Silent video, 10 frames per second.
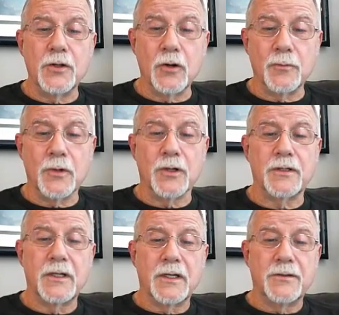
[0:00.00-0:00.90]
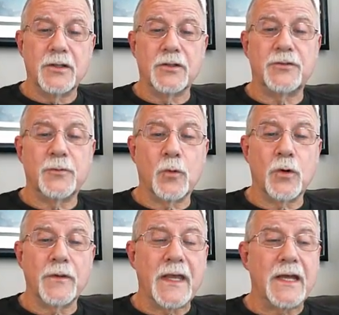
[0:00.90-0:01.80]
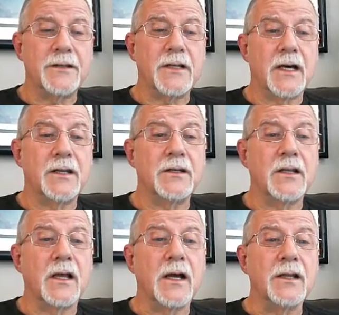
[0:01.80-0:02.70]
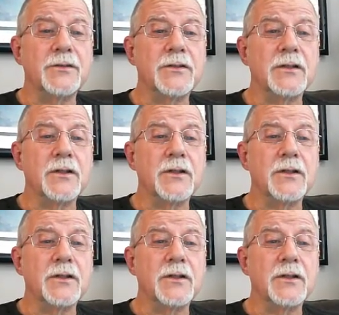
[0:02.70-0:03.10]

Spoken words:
the notebook that is for that dotted line.